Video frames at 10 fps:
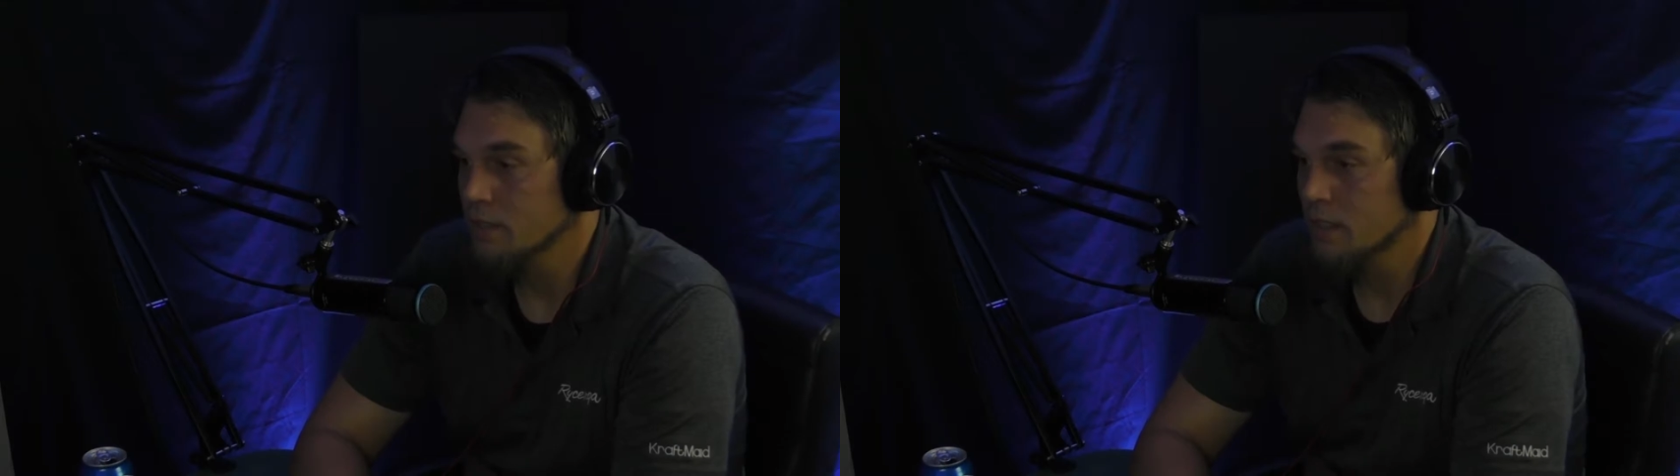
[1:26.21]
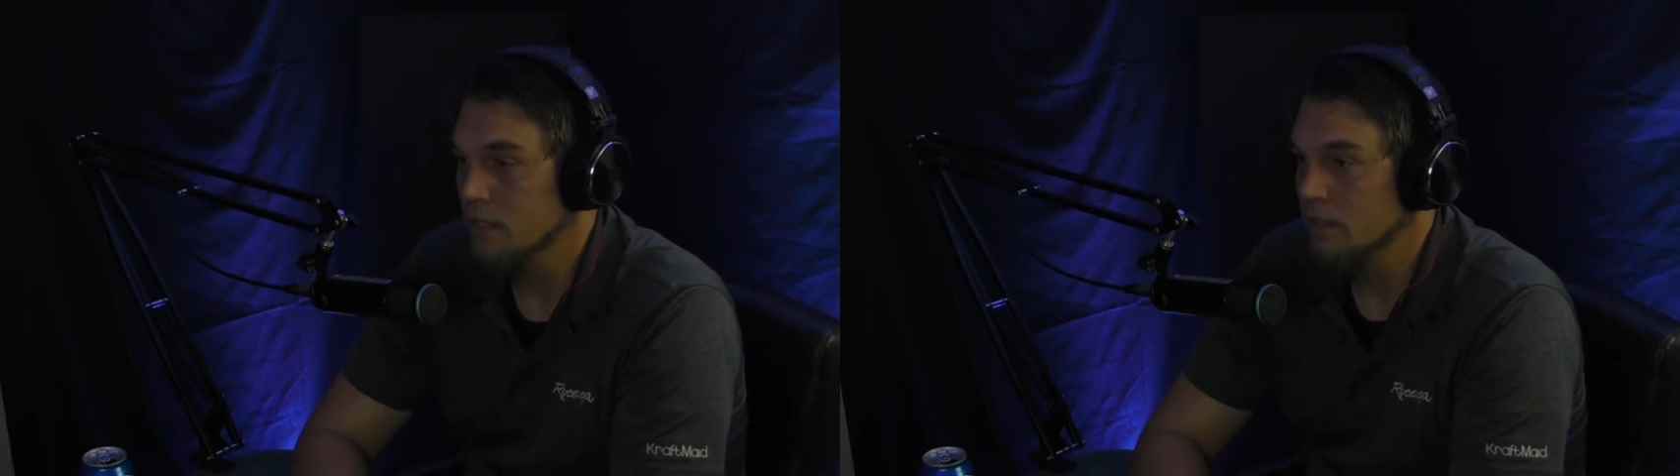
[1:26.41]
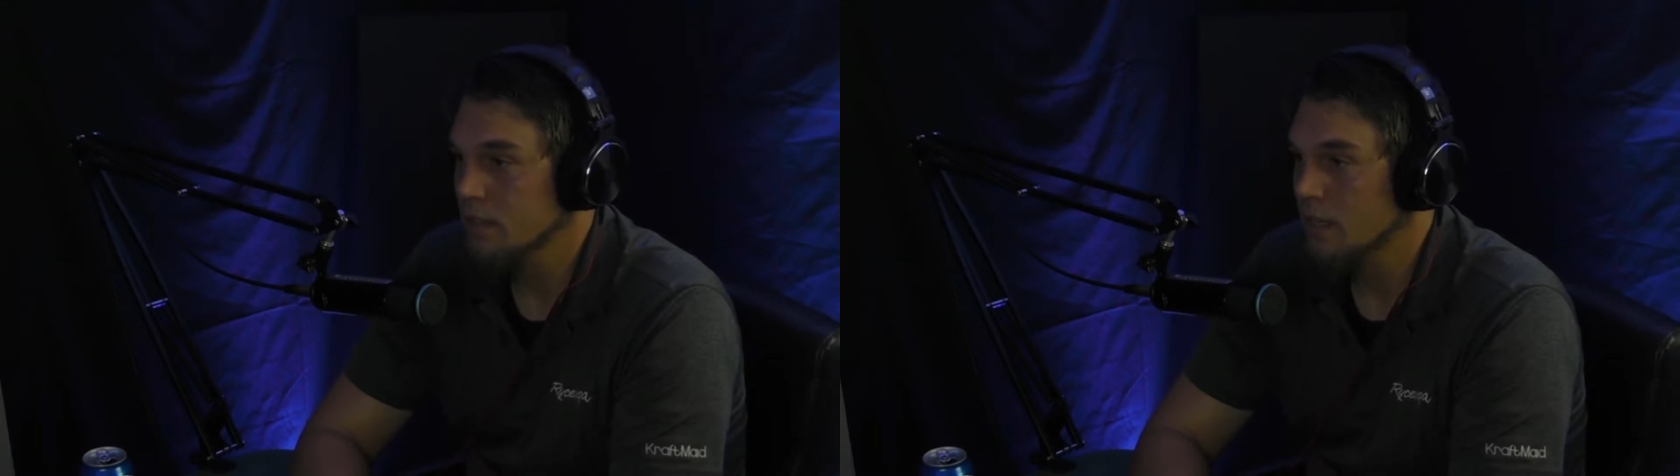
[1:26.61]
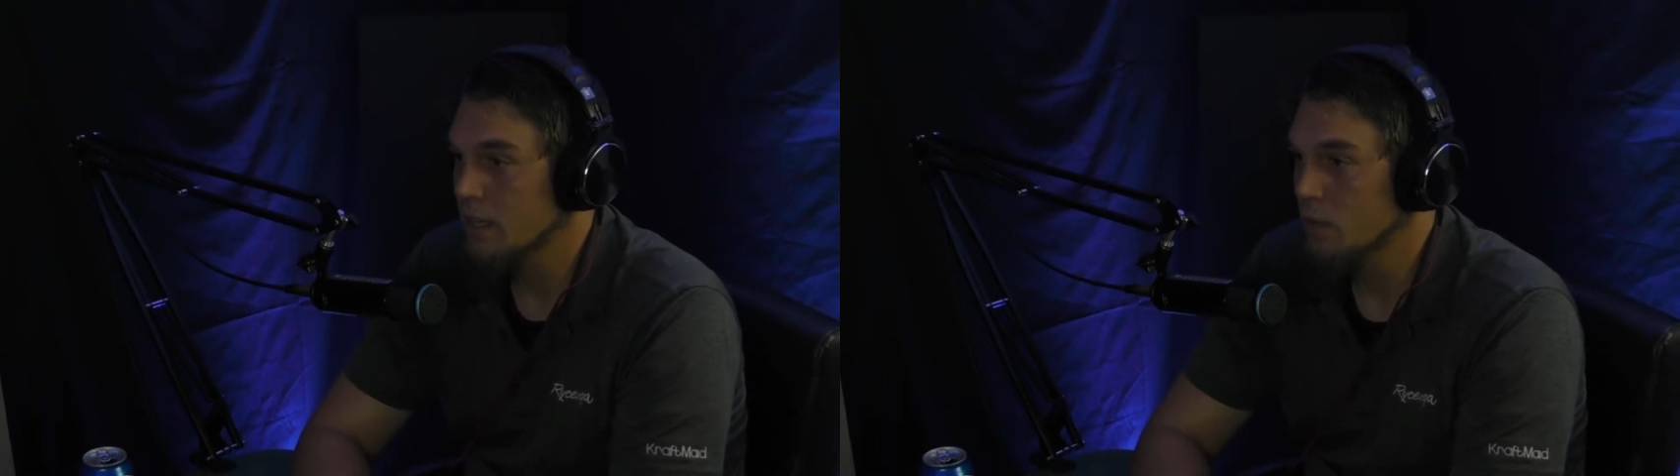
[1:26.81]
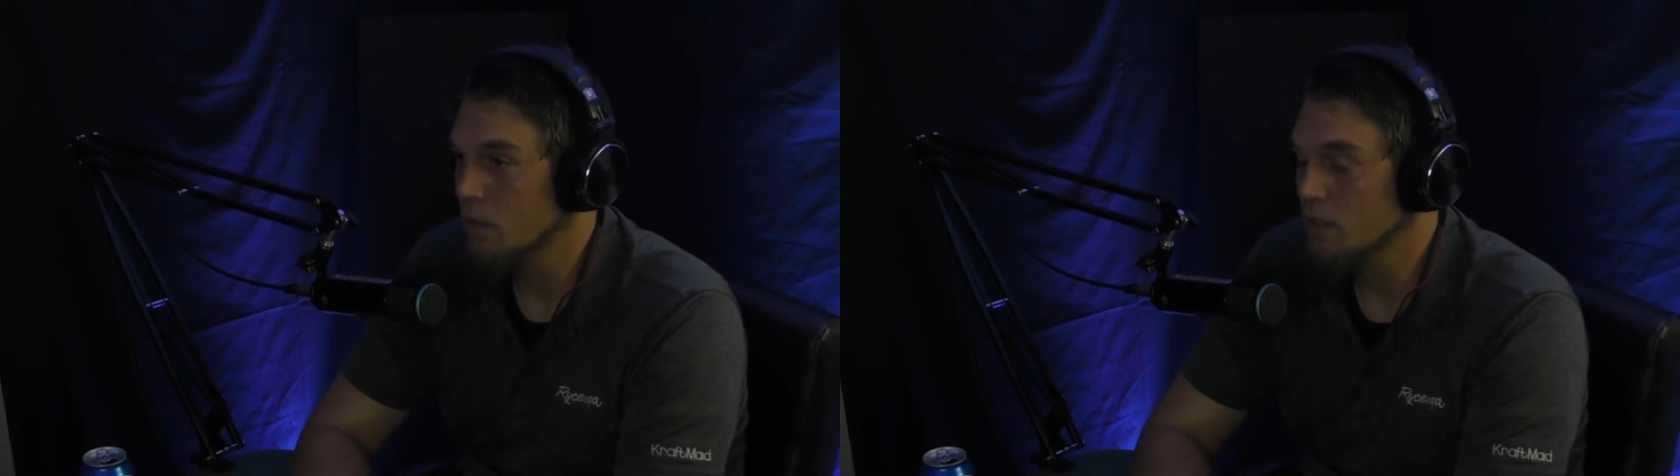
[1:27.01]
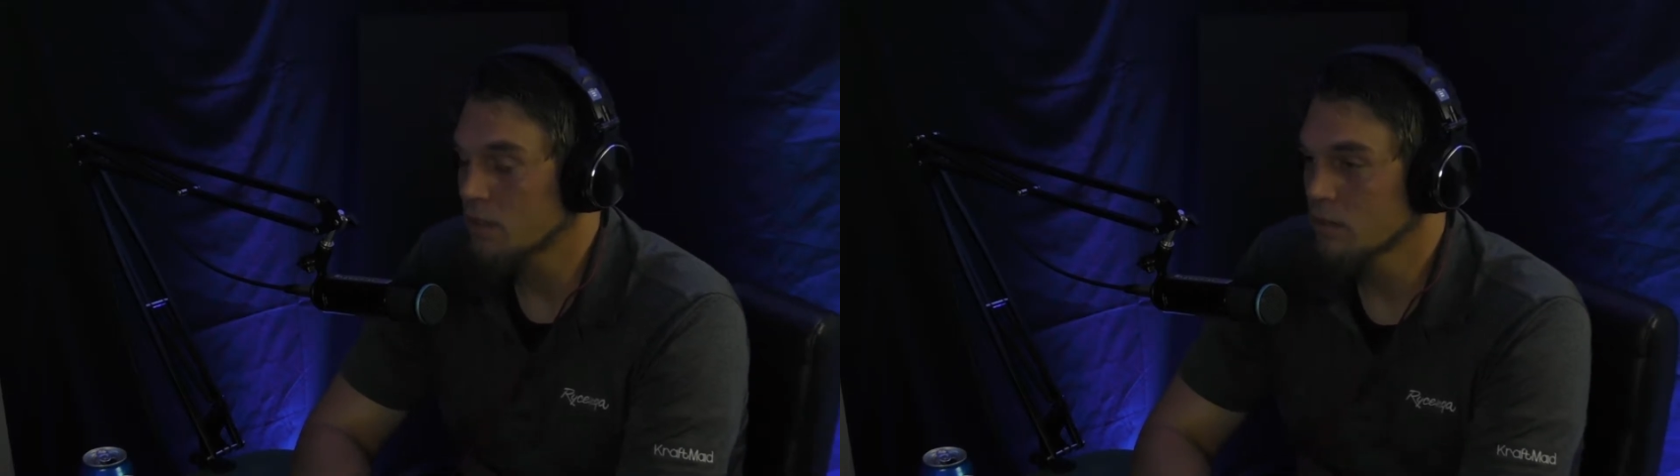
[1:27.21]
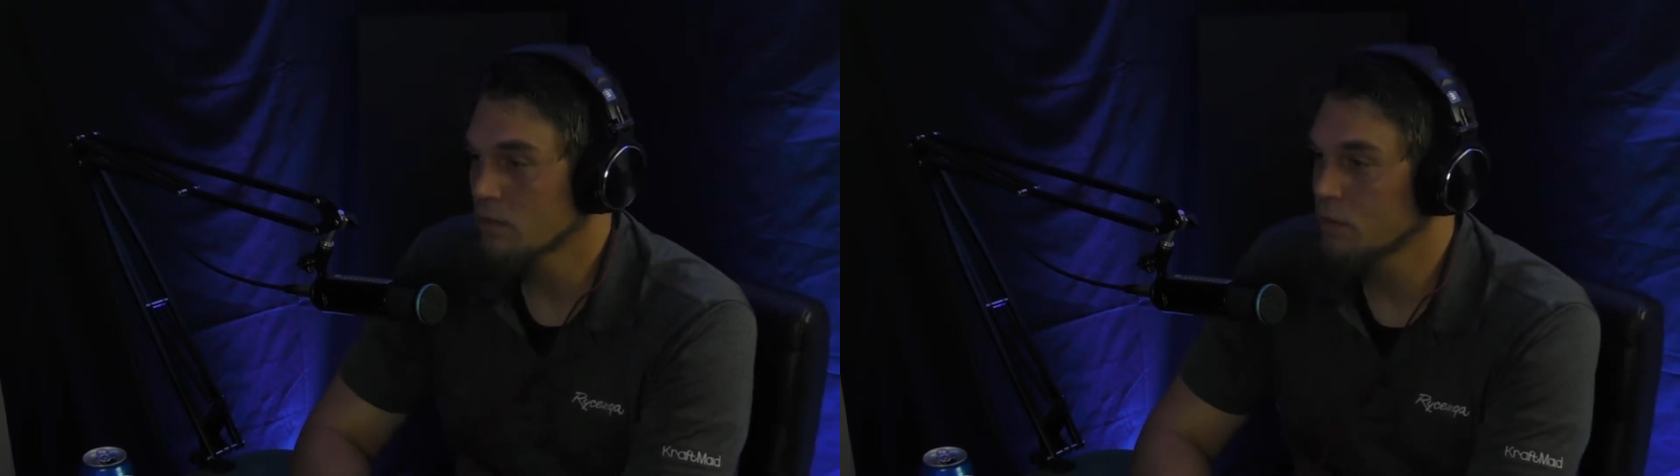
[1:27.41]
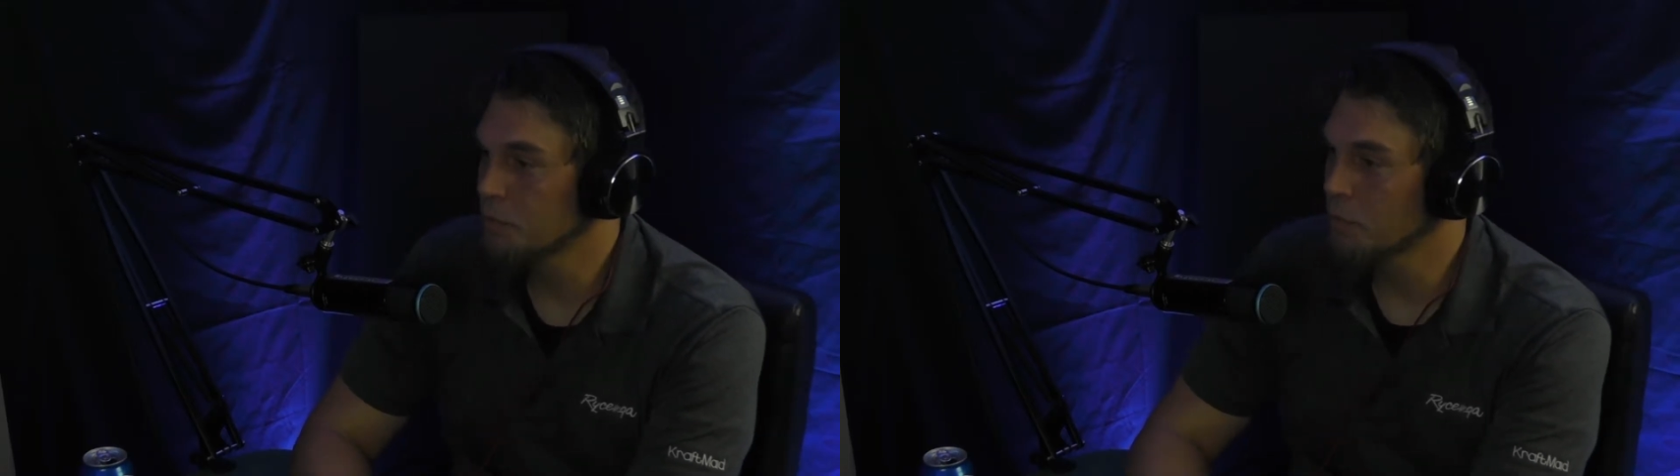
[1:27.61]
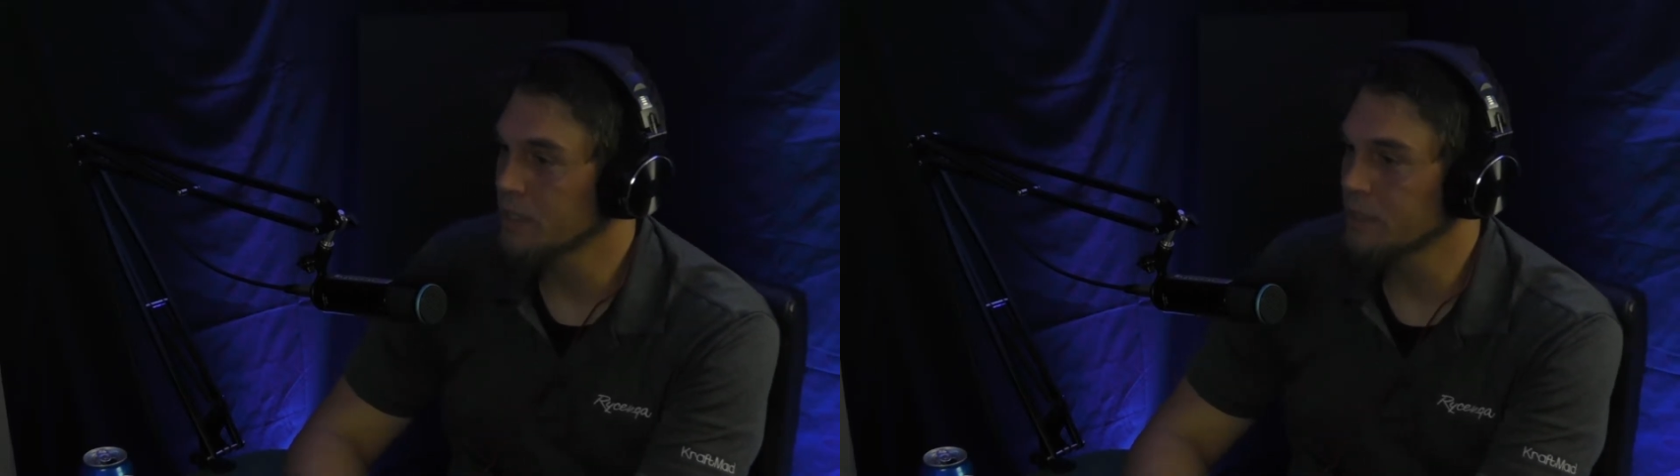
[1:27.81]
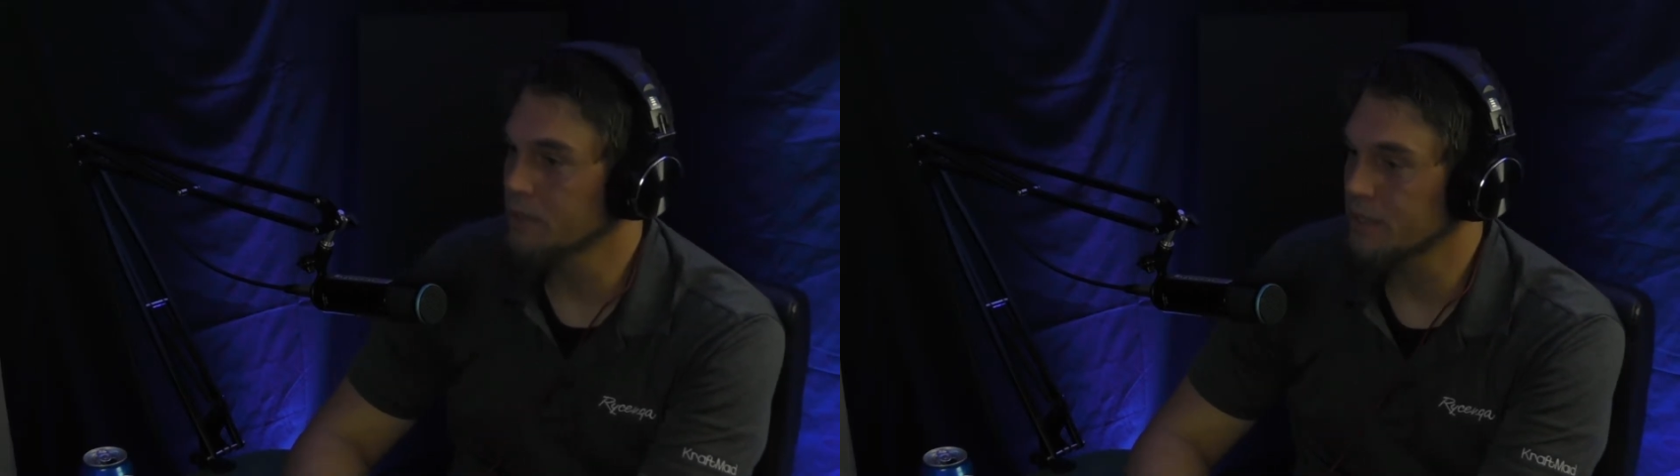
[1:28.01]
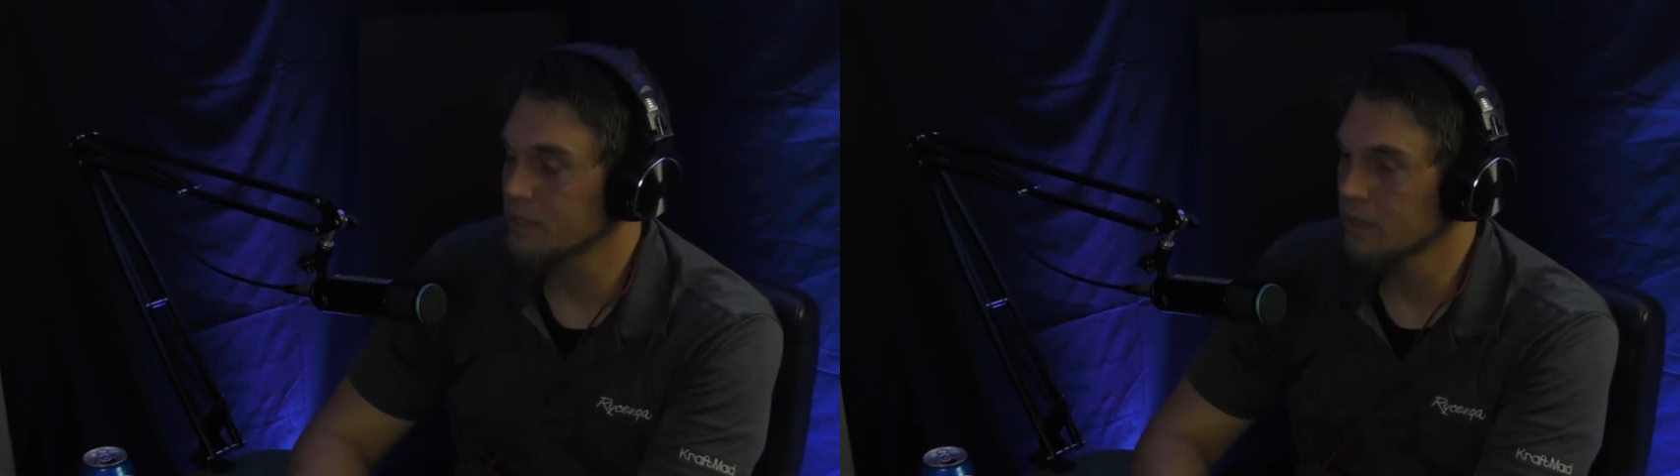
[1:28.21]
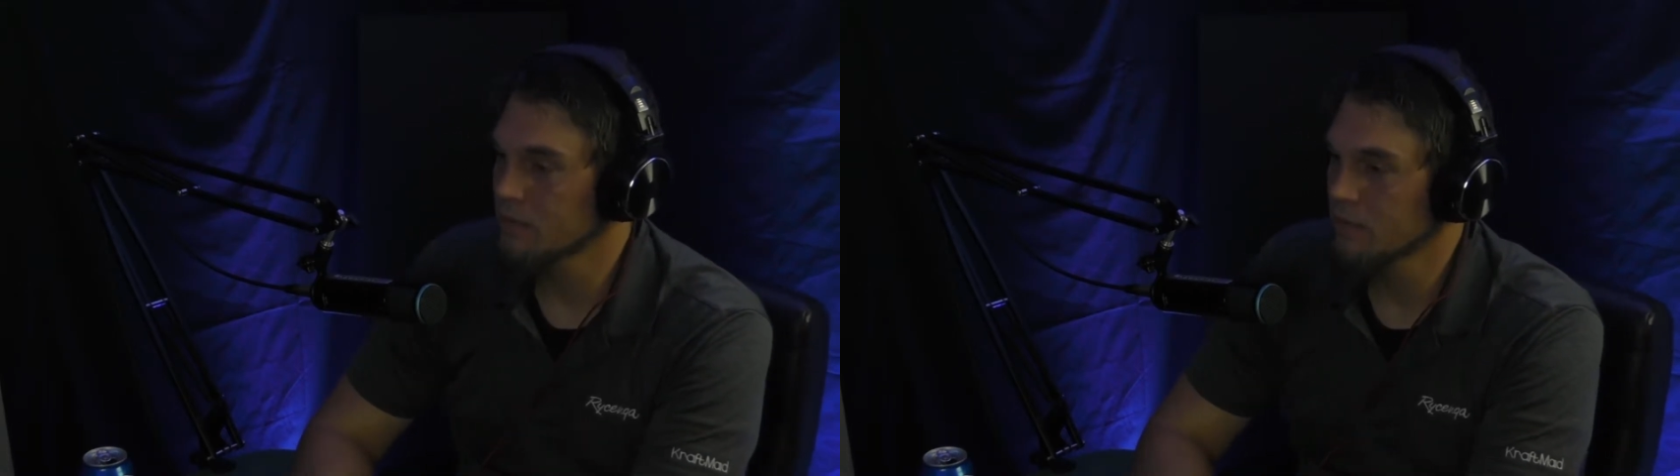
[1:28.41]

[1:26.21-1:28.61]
say in the entire world, which is pretty interesting.